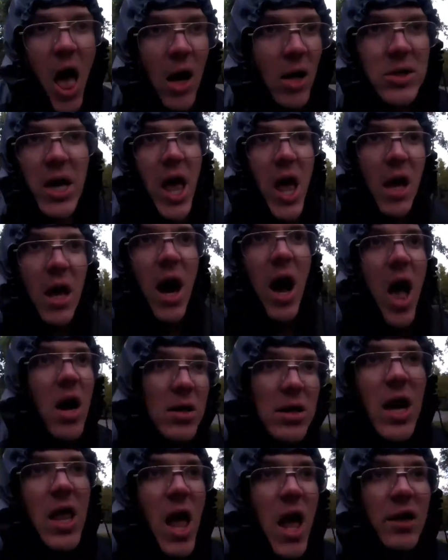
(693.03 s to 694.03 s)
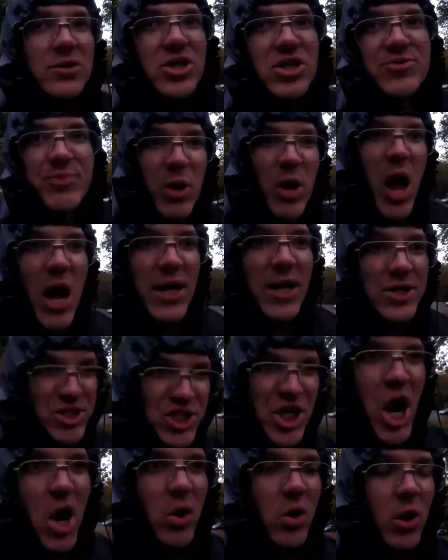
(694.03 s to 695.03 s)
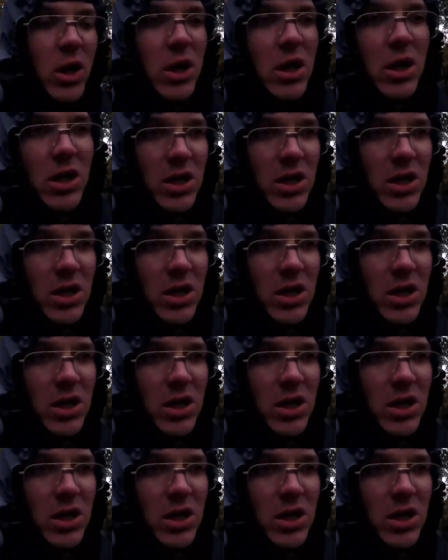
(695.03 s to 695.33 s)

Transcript: I don't get it, I don't get it. Just put on a shoe.